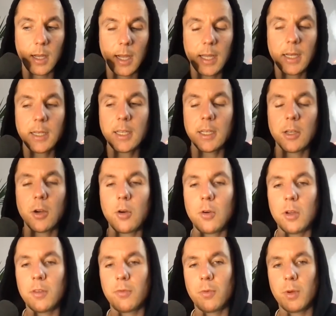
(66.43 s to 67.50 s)
And I didn't know
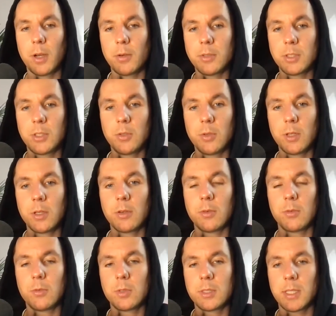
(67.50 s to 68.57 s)
if what I was
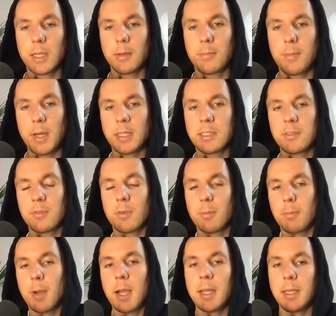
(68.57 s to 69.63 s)
doing was like best for
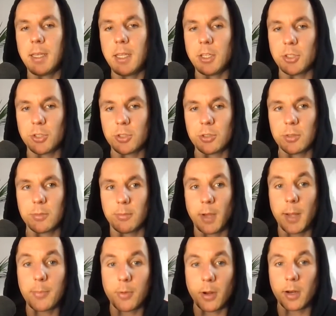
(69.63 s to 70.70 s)
my niche,
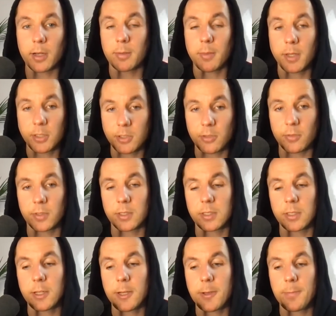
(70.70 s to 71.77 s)
my product, my service.
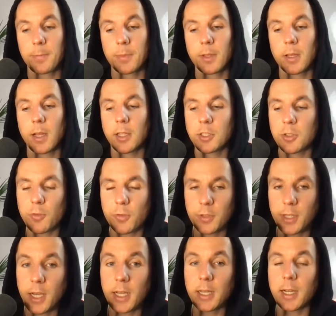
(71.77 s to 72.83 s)
And so for
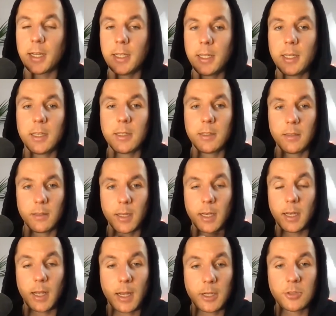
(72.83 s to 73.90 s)
that, I needed
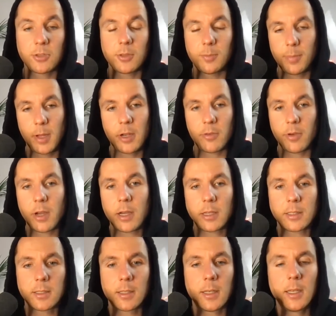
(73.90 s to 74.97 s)
an extra pair of
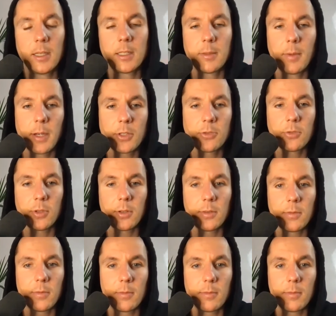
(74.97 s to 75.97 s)
eyes, I needed some extra